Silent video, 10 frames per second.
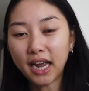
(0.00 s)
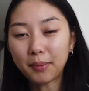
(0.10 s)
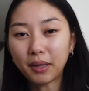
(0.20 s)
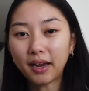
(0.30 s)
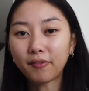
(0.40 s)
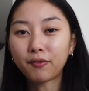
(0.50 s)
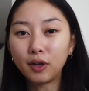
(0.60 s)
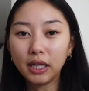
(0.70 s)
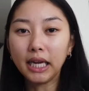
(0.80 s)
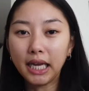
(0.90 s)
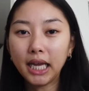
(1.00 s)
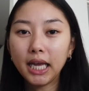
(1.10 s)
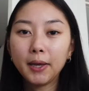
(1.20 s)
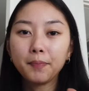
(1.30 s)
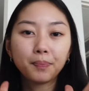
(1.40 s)
tab like fully
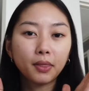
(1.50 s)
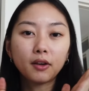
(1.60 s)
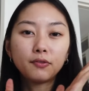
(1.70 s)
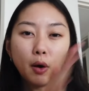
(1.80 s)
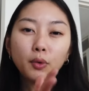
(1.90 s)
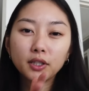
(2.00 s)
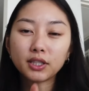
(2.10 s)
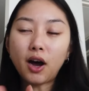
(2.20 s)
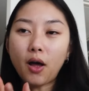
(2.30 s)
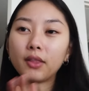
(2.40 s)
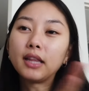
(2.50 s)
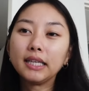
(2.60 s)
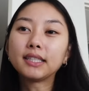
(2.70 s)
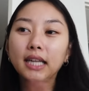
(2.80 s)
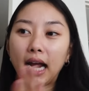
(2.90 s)
focused on
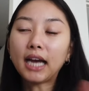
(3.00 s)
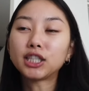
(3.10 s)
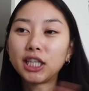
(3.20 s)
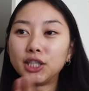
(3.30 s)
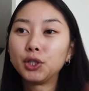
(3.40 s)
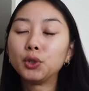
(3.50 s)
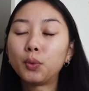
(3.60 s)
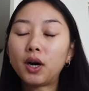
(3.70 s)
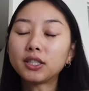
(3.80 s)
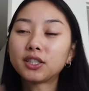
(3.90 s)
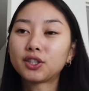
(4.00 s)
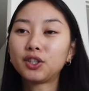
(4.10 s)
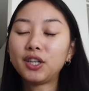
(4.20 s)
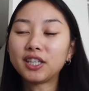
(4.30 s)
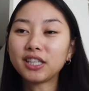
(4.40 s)
things that I actually do watch.
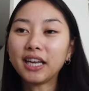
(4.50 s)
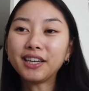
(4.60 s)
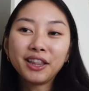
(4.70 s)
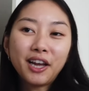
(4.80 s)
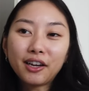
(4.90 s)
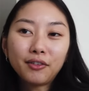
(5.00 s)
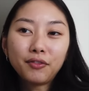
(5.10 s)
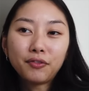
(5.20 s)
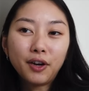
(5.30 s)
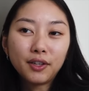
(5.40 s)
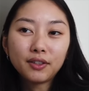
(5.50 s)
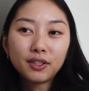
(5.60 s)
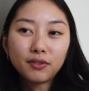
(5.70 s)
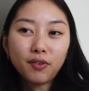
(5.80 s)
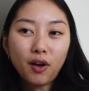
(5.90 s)
So there's like a lot of fun
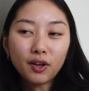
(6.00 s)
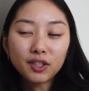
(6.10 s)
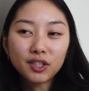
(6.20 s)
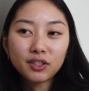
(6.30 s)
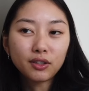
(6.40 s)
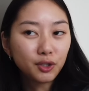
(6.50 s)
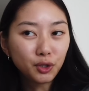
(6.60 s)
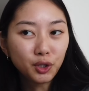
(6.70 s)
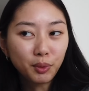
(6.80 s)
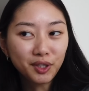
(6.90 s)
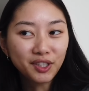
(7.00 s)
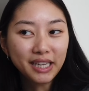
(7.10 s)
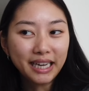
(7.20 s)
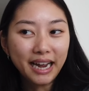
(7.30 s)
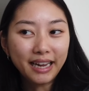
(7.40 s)
vloggers or YouTubers
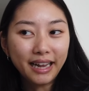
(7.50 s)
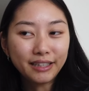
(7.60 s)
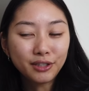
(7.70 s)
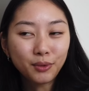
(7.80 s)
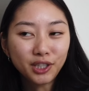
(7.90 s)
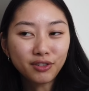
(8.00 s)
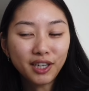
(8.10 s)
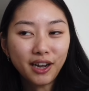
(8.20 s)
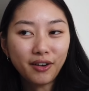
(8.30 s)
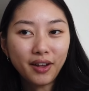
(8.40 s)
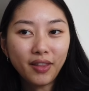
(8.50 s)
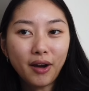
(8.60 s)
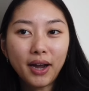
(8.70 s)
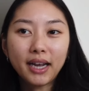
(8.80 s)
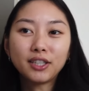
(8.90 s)
that I like to watch right now, and
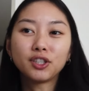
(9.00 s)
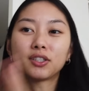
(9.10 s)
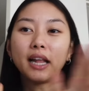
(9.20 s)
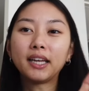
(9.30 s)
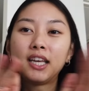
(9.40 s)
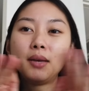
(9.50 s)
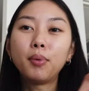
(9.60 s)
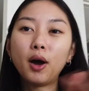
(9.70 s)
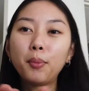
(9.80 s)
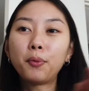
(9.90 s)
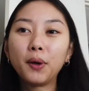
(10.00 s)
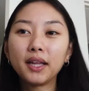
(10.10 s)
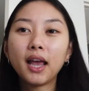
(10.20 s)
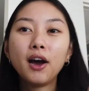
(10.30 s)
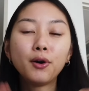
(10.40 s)
now I can just like keep up
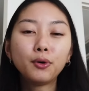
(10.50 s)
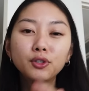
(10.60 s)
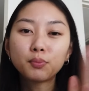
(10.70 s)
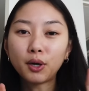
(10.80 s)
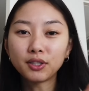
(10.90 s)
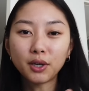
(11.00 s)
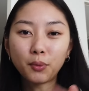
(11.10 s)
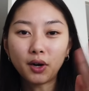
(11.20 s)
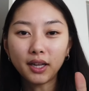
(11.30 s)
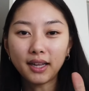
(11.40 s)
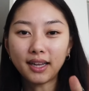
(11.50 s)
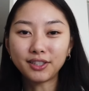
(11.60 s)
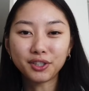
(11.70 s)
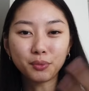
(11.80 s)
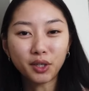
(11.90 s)
with who's posting what and then
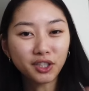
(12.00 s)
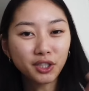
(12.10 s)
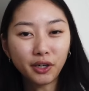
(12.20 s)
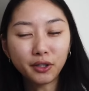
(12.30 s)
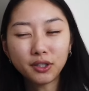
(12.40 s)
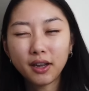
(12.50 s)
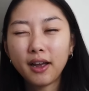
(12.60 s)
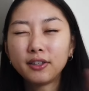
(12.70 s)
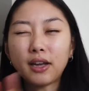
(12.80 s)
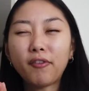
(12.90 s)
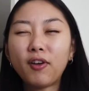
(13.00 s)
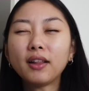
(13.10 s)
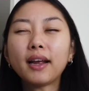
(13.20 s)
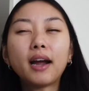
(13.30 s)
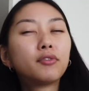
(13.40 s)
just watch those. So I
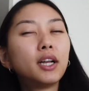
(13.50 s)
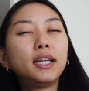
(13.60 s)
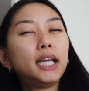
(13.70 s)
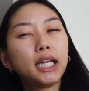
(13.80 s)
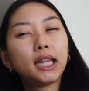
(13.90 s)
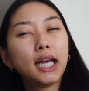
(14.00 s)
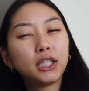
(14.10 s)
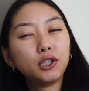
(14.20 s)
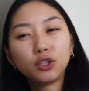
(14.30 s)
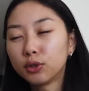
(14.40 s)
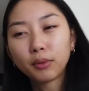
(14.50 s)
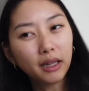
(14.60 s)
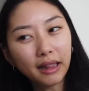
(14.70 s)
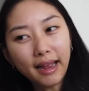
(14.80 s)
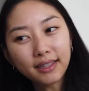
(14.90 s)
felt like I really needed that YouTube
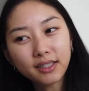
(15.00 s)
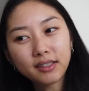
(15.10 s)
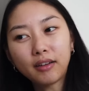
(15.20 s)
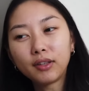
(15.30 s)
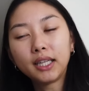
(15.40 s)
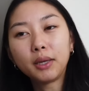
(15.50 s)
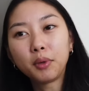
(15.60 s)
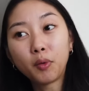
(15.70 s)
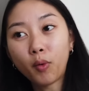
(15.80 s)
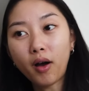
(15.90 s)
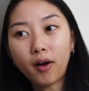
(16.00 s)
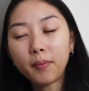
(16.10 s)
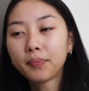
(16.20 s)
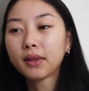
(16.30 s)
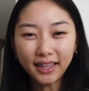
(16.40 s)
cleanse. Definitely did me
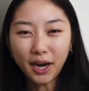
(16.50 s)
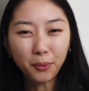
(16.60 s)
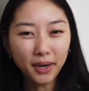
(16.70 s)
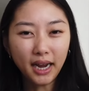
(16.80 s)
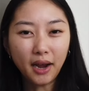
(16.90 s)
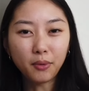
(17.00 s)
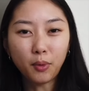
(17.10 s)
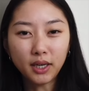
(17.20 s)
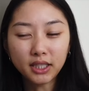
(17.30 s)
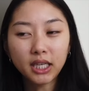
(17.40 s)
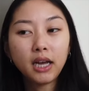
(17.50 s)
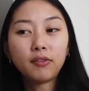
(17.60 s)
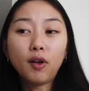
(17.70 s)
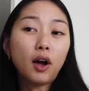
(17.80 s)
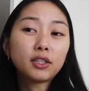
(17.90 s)
well. And now when I watch
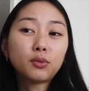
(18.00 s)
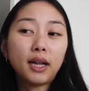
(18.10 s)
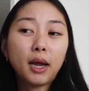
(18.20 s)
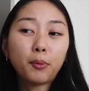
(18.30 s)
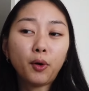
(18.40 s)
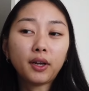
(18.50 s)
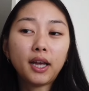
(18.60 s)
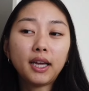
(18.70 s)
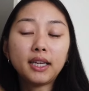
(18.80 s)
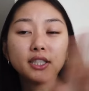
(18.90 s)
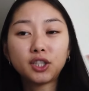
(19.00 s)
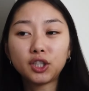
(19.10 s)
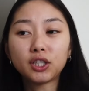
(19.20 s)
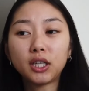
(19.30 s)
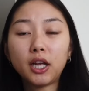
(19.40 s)
vlogs while I'm working, it's
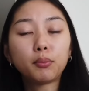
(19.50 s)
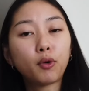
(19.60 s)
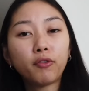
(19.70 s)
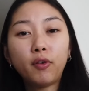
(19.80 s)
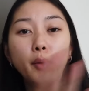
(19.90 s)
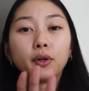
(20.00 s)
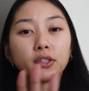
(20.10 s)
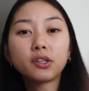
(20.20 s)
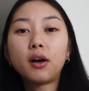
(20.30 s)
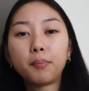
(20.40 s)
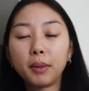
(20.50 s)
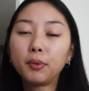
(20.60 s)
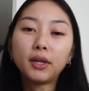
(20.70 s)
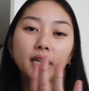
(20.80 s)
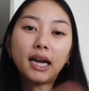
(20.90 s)
just a lot more focused on
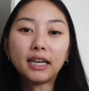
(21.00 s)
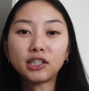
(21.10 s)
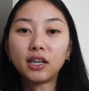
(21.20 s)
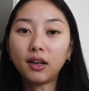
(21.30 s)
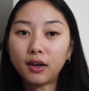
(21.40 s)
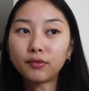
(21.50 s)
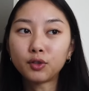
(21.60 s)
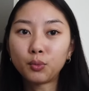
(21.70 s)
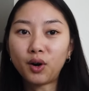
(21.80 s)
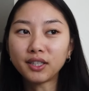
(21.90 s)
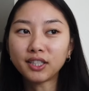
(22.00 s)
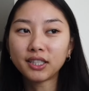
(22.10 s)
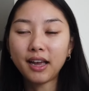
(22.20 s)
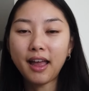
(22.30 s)
people that I actually love to watch.